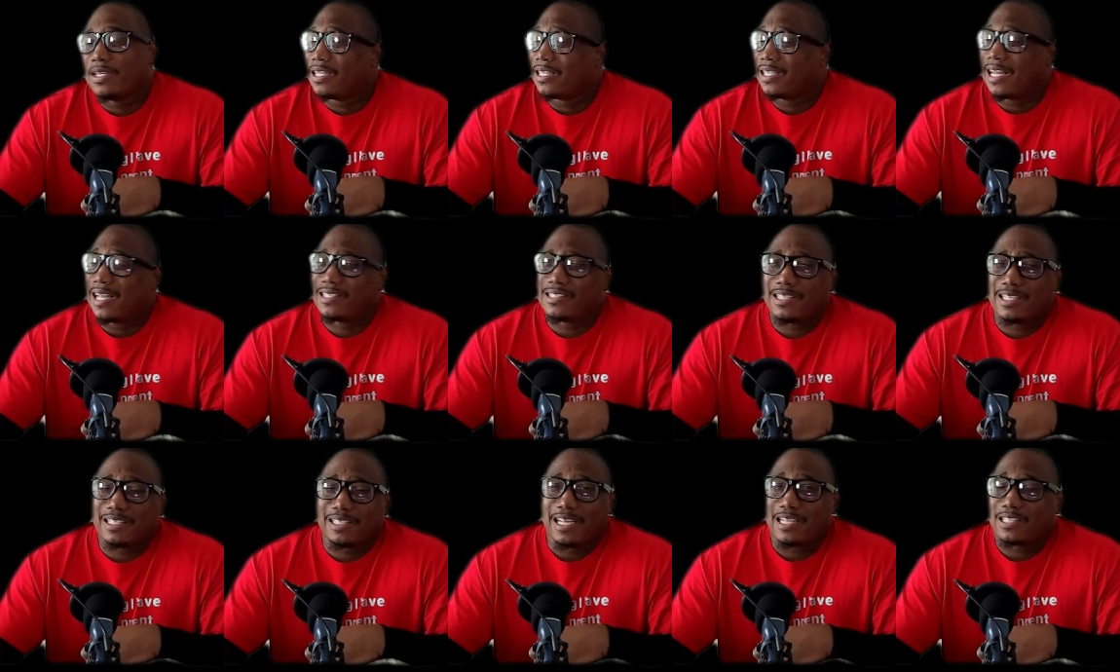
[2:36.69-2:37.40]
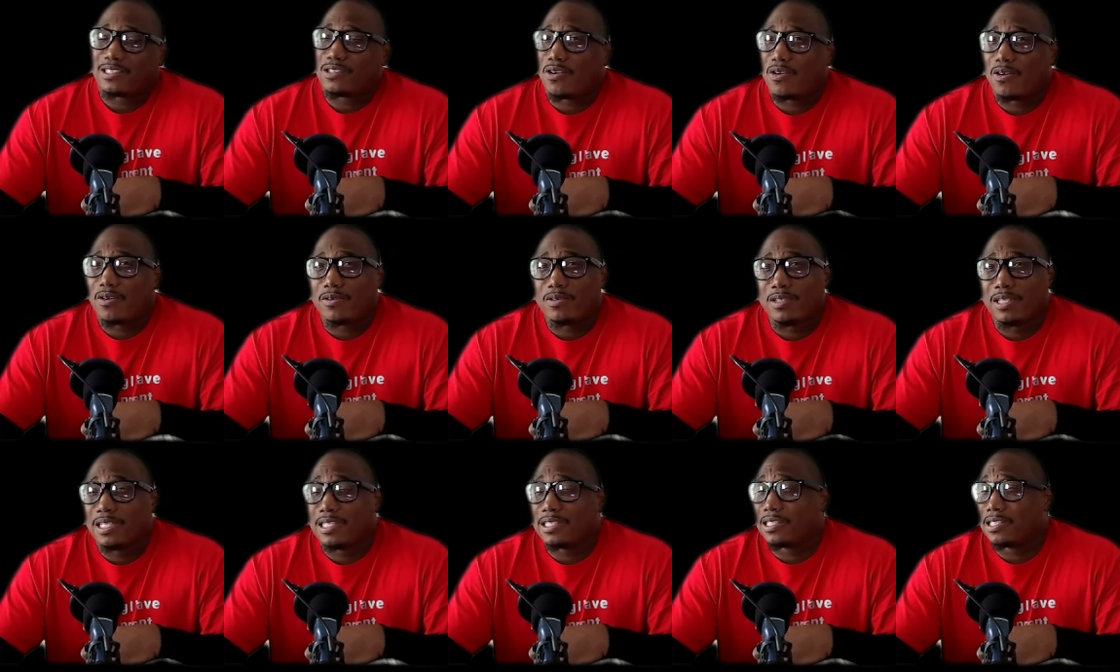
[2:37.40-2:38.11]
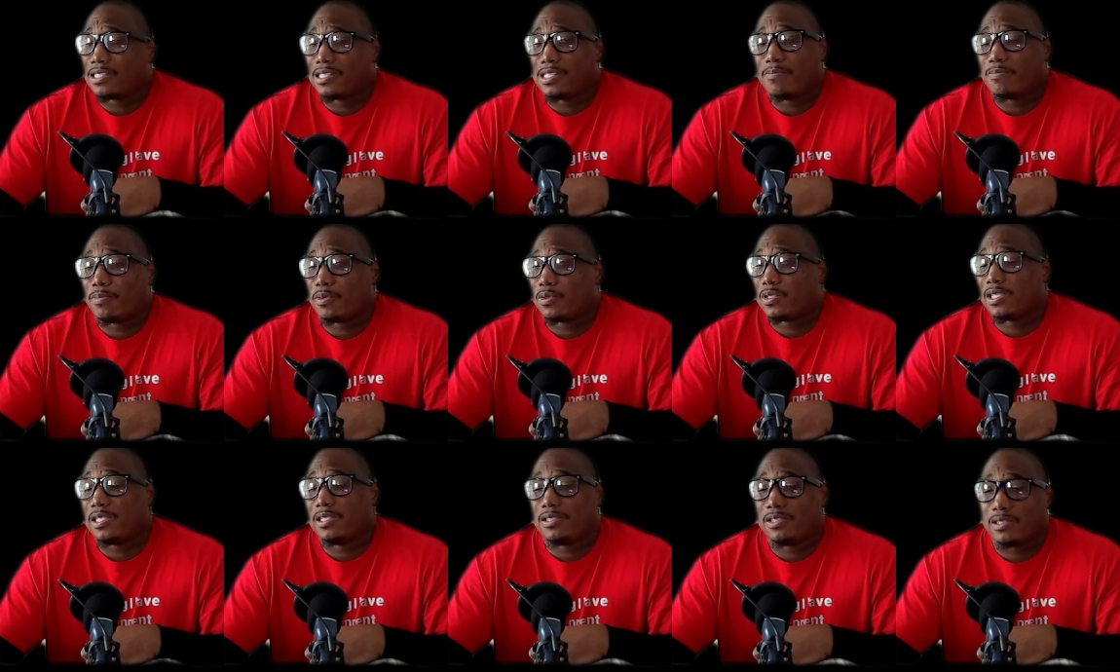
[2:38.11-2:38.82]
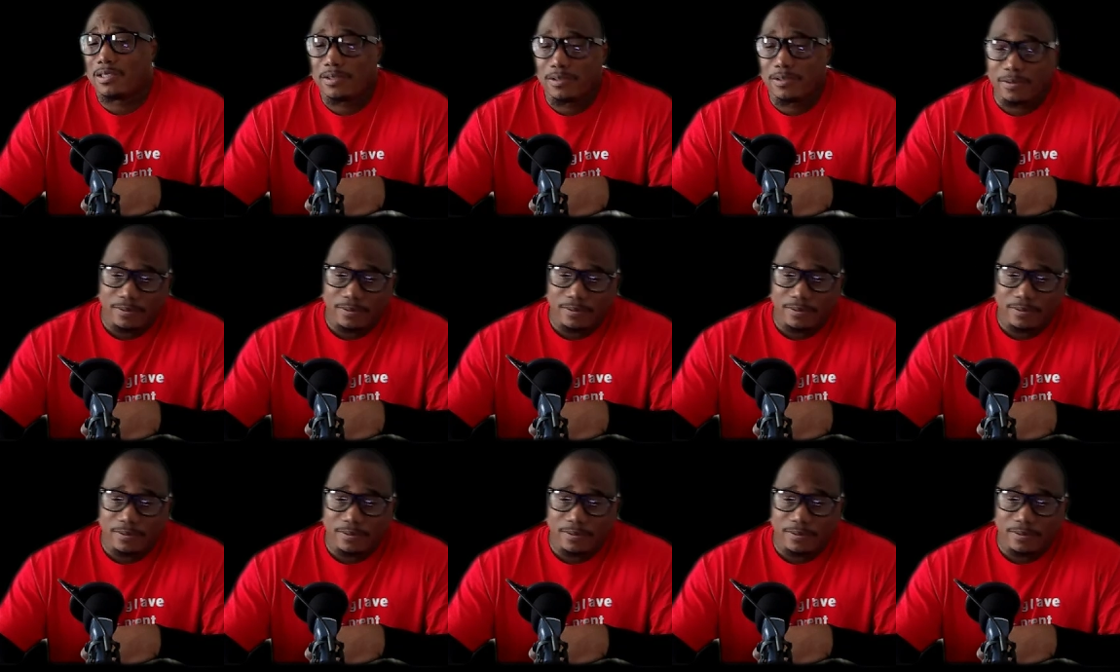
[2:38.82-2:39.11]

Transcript: That's it. That's all. It's a simple teaching.